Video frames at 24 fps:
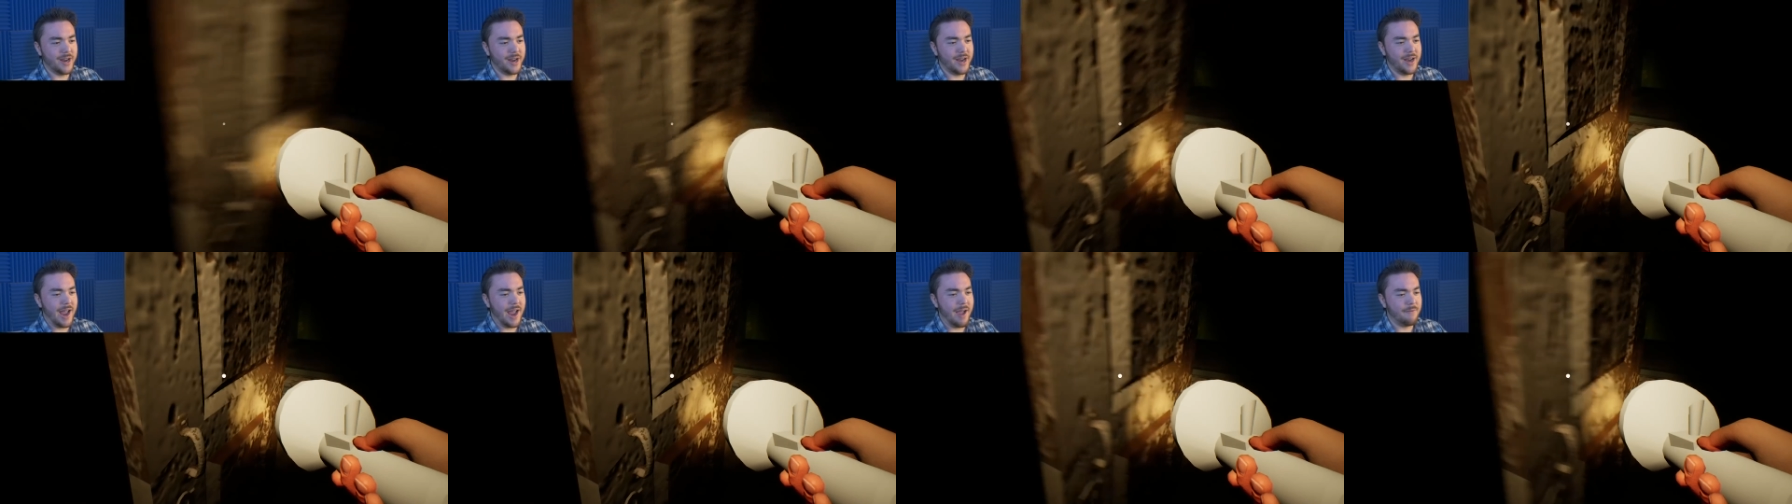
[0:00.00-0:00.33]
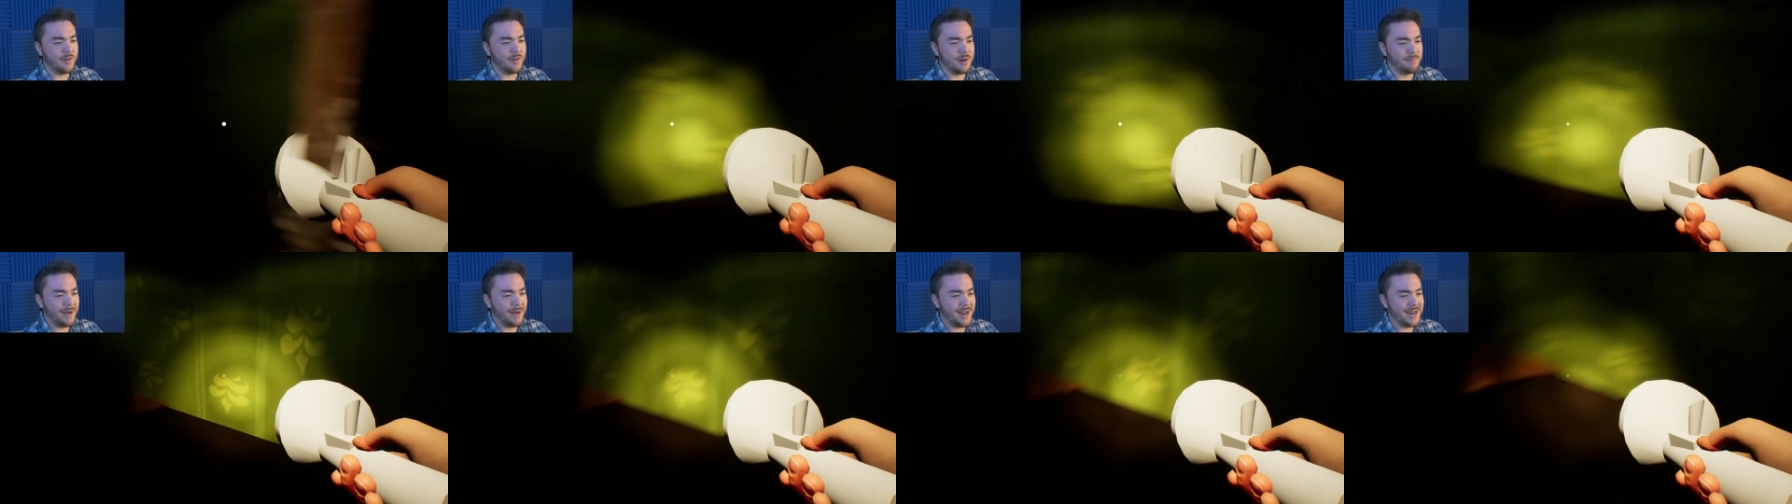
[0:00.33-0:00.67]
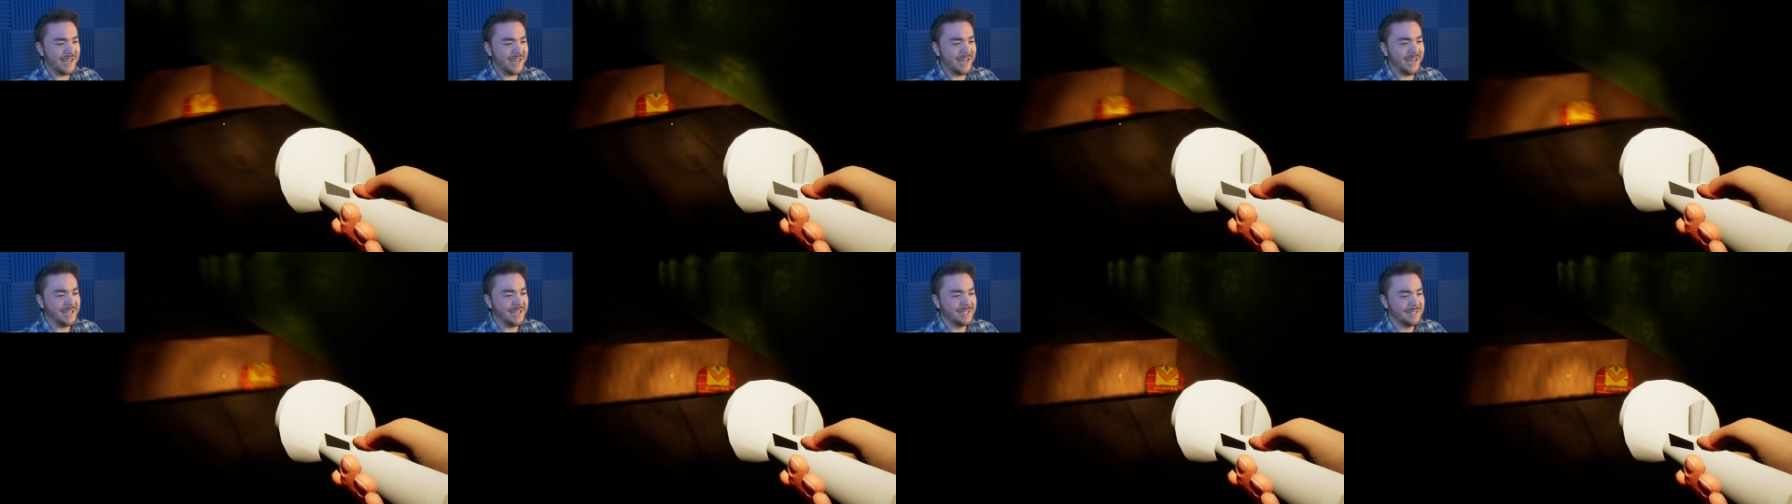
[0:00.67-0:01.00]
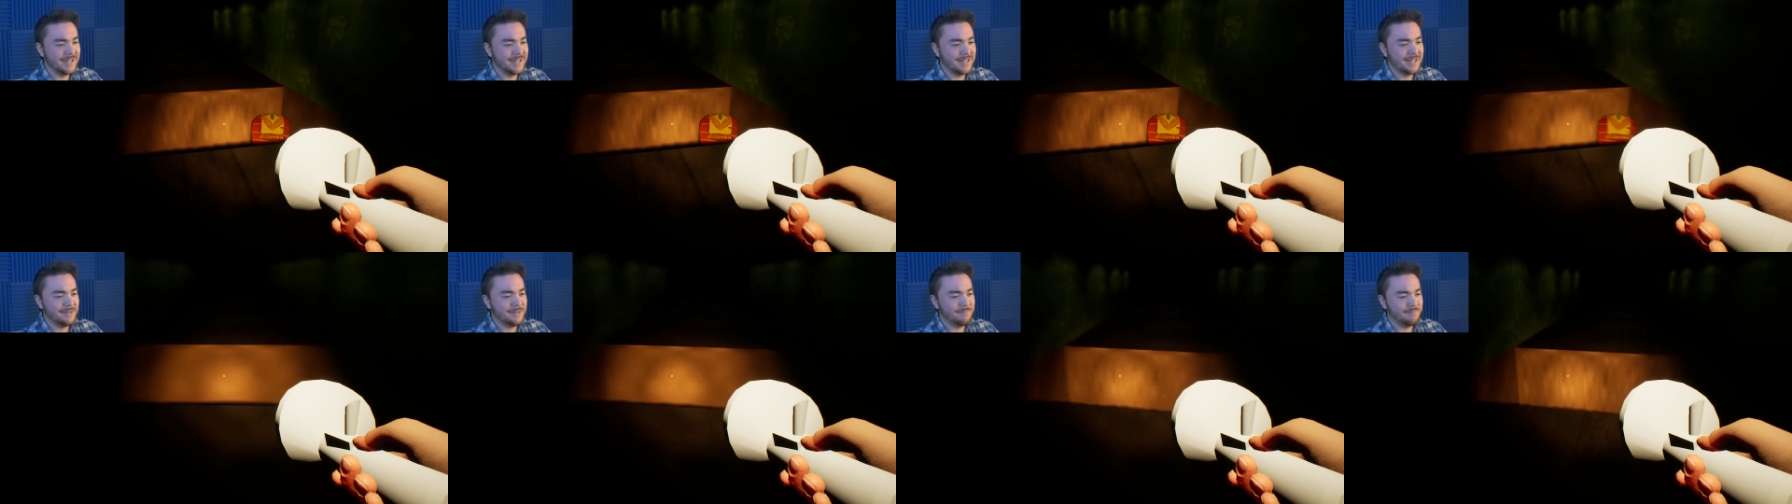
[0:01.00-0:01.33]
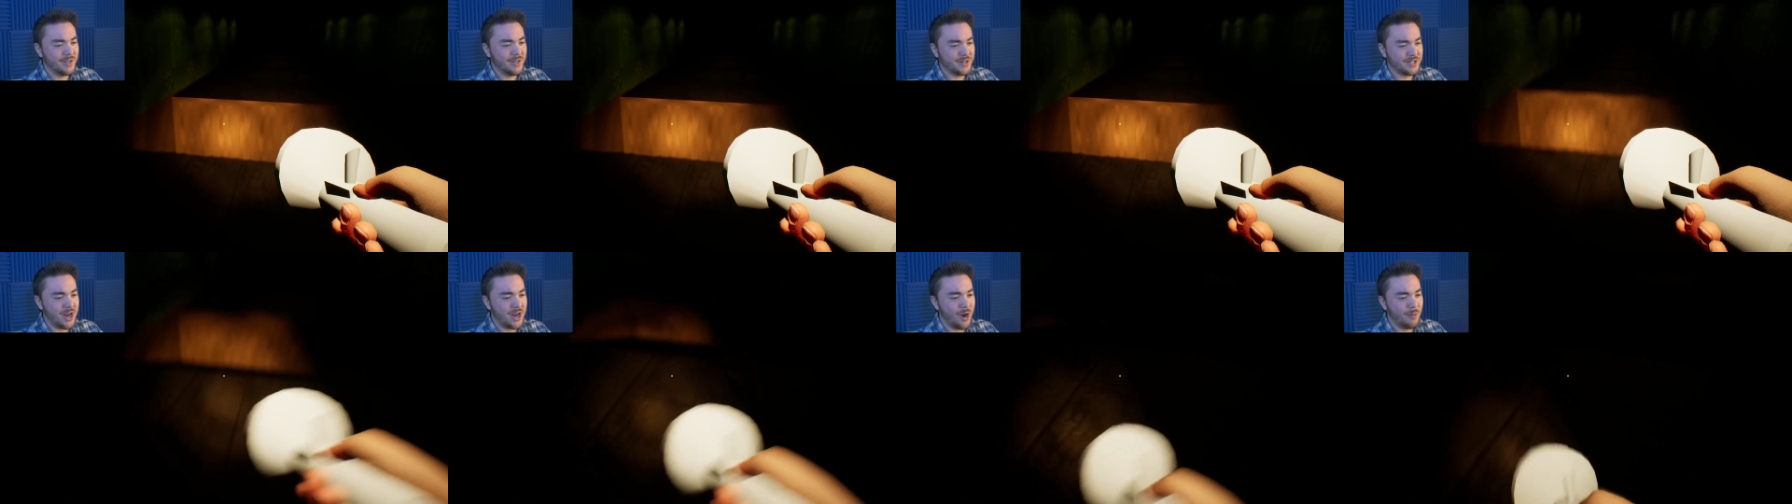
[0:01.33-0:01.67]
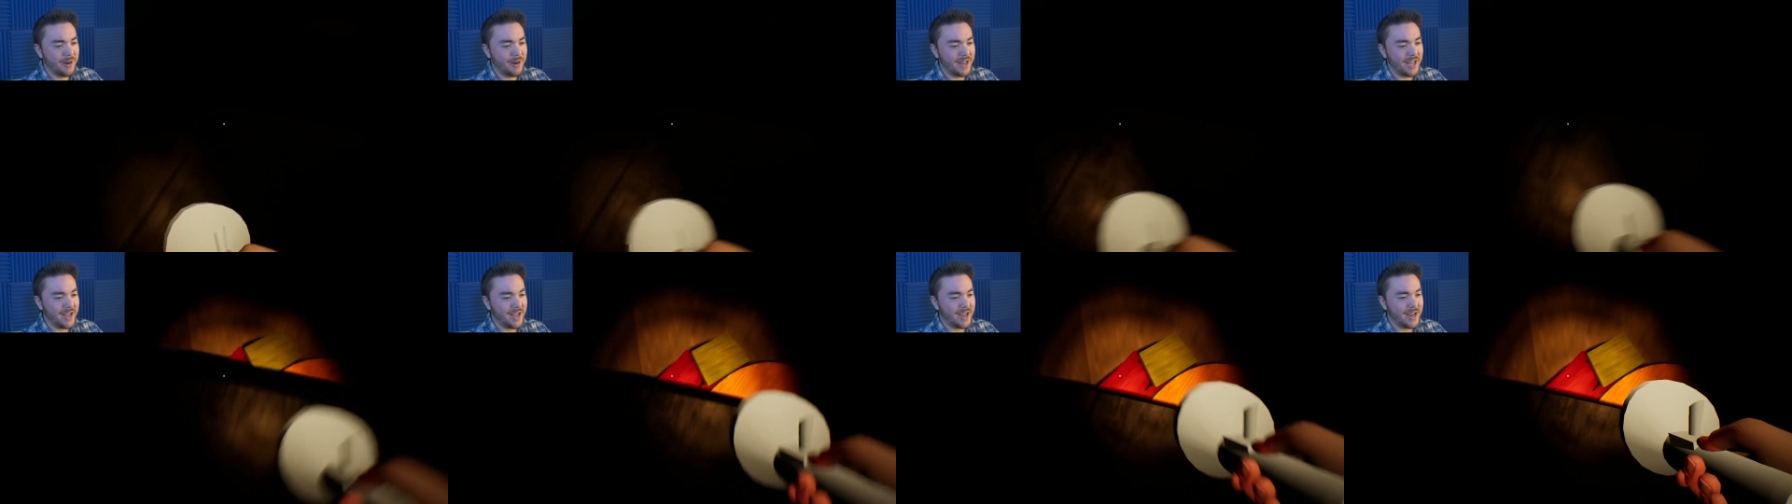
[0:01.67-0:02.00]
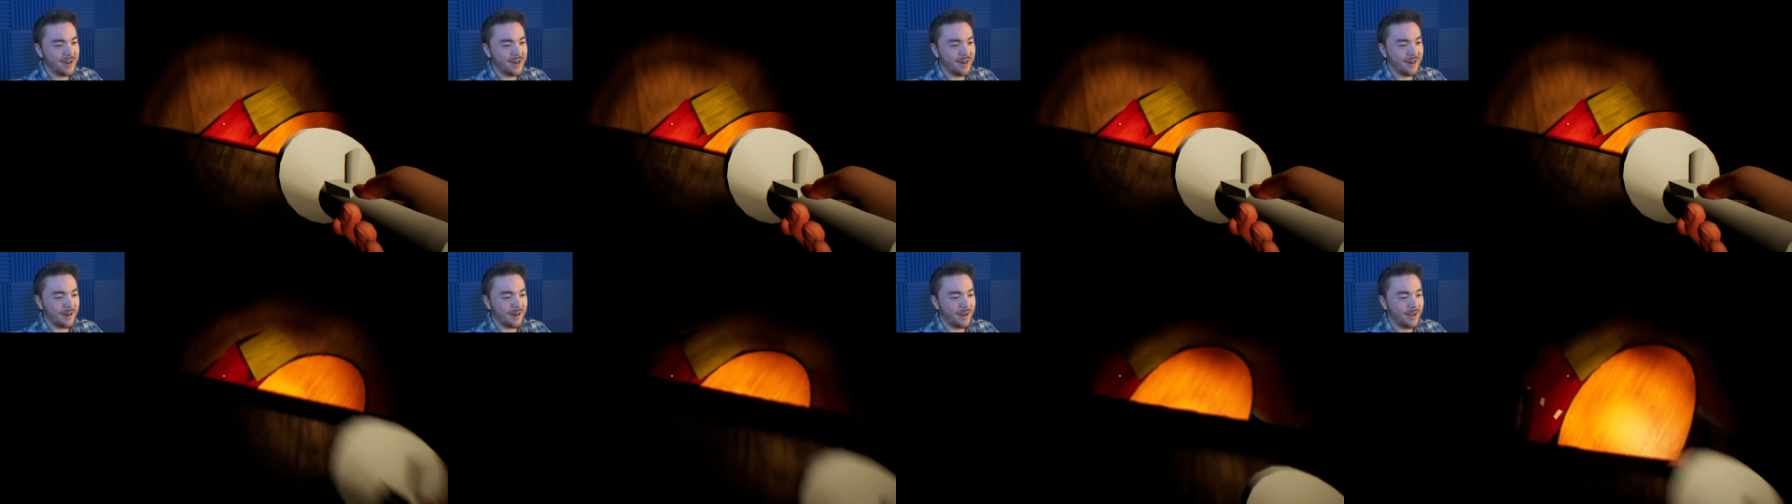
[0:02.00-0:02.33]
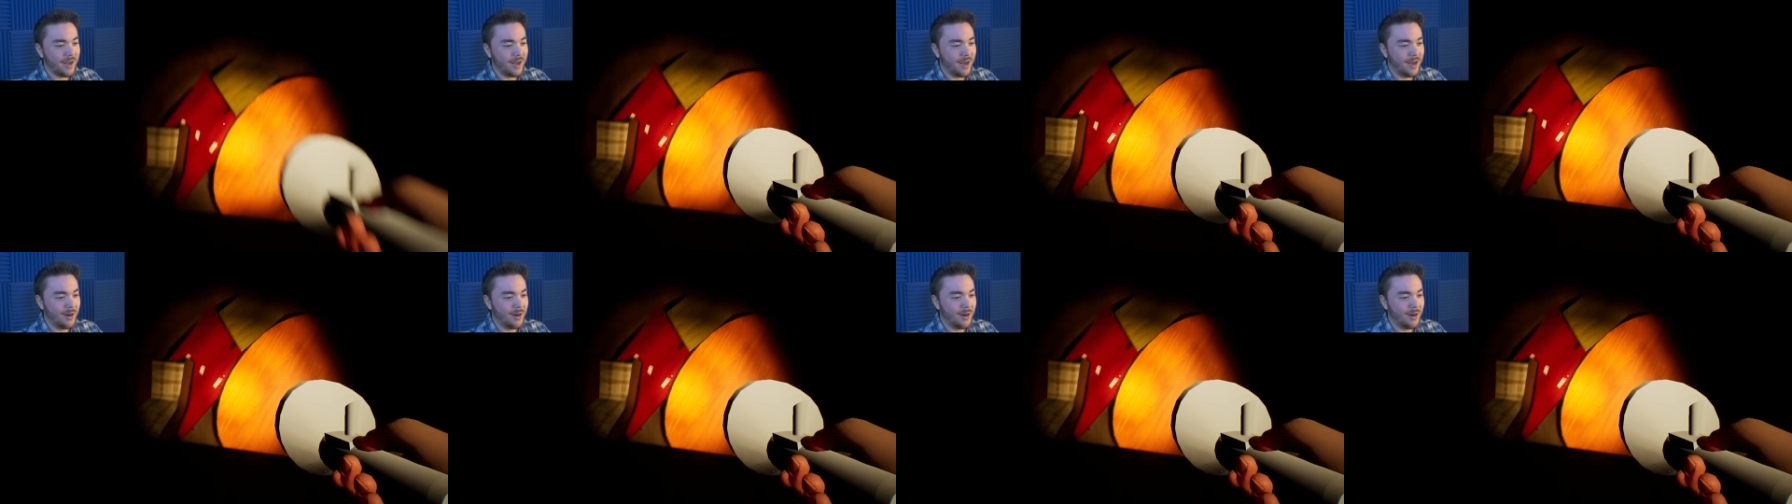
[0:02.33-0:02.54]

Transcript: And everybody, there's nobody here.